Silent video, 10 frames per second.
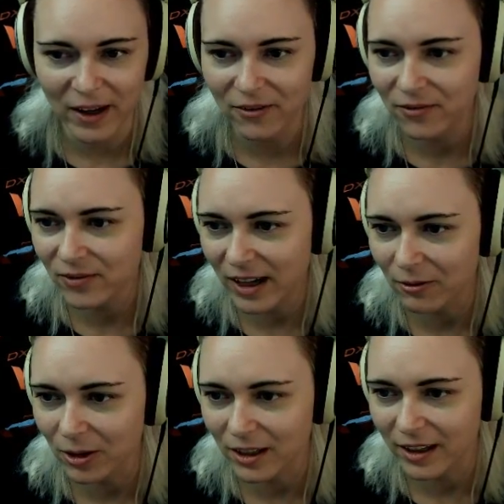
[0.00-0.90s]
I
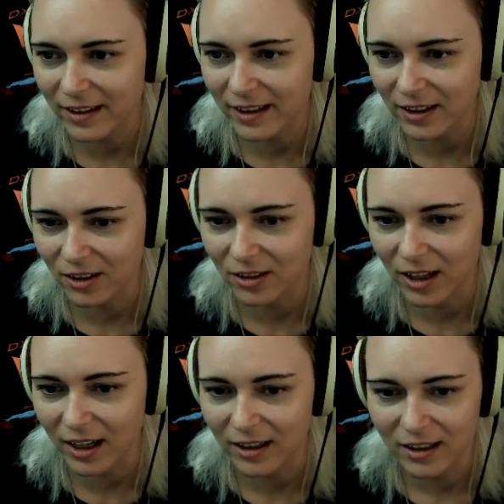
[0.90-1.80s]
really like that look a
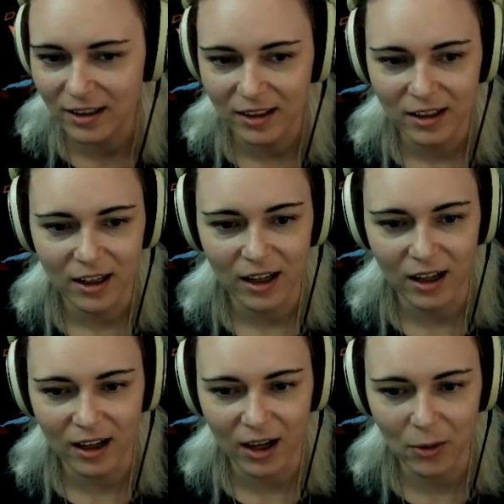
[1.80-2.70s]
lot.
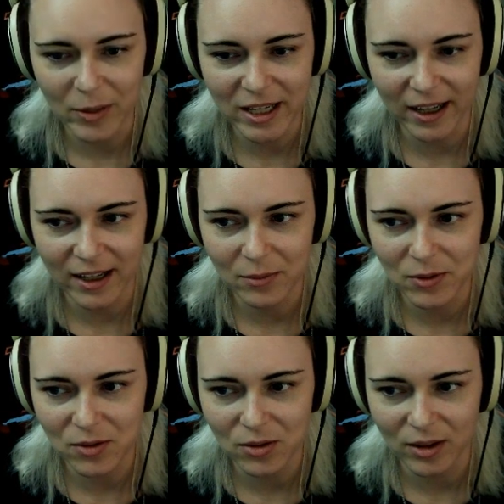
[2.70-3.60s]
How many
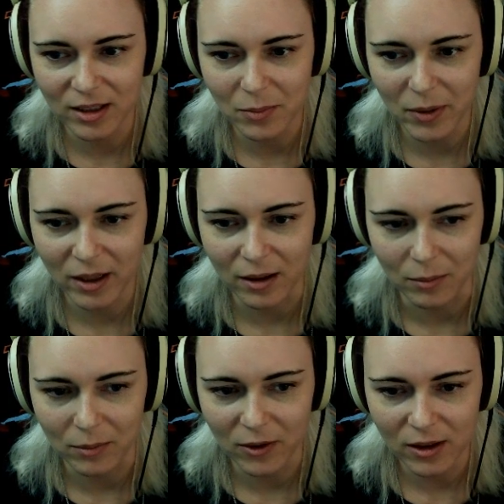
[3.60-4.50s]
items would you like to pick up?
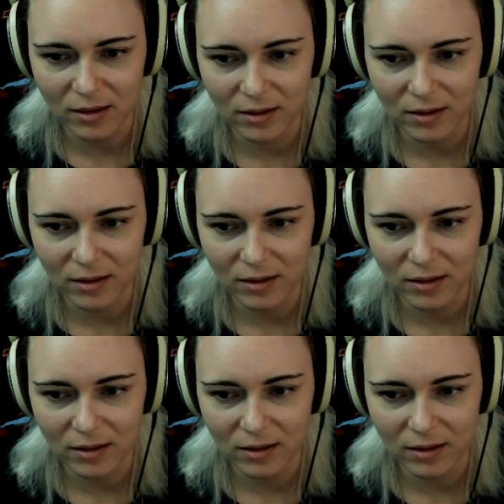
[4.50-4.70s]
What?